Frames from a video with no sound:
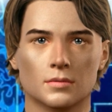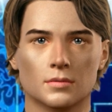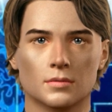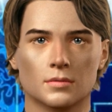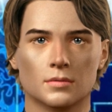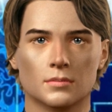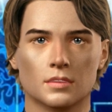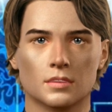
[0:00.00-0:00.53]

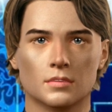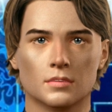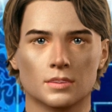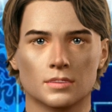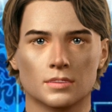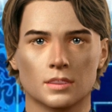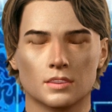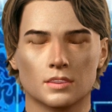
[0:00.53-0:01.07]
My voice
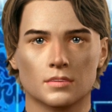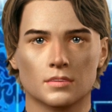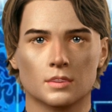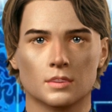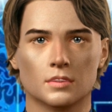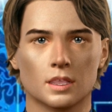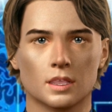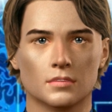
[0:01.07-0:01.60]
delivers
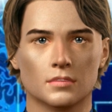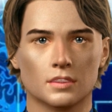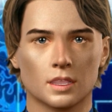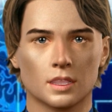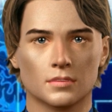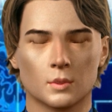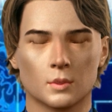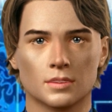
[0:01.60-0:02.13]
lifelike
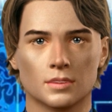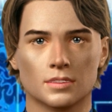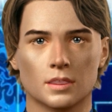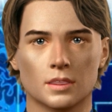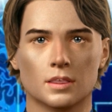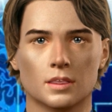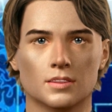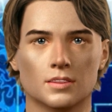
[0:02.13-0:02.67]
voices
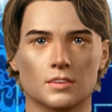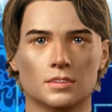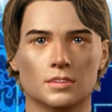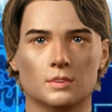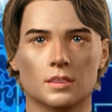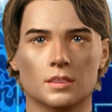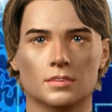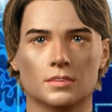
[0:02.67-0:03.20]
that is
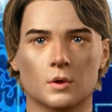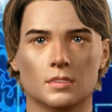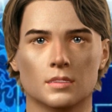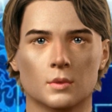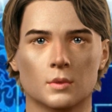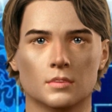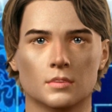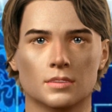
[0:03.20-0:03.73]
trained on your
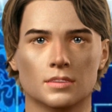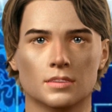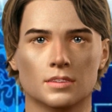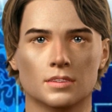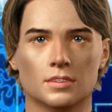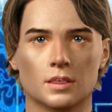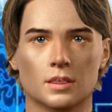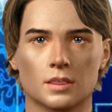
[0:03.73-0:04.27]
use
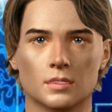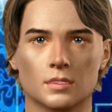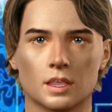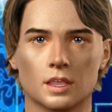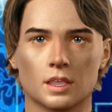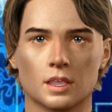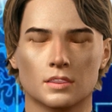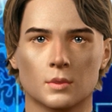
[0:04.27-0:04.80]
cases and
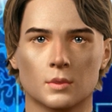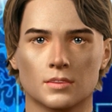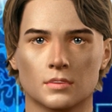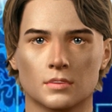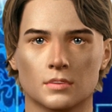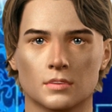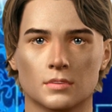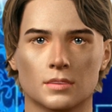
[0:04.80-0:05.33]

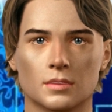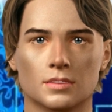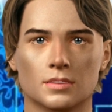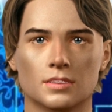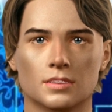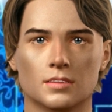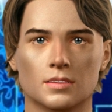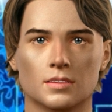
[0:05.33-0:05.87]
dialogues, and
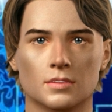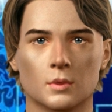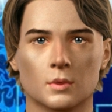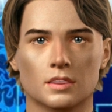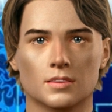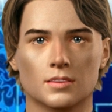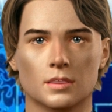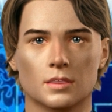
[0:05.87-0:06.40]
speak your
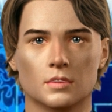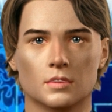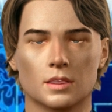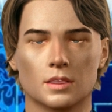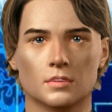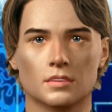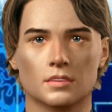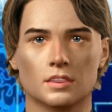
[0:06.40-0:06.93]
language
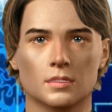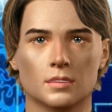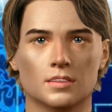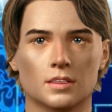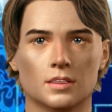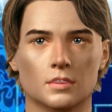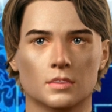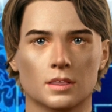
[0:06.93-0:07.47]
as fluently
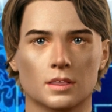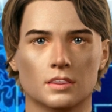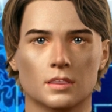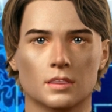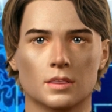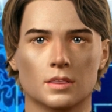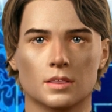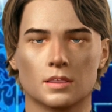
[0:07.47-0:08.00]
as a live
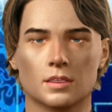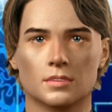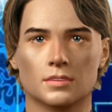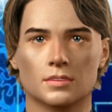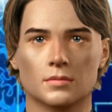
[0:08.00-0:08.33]
agent.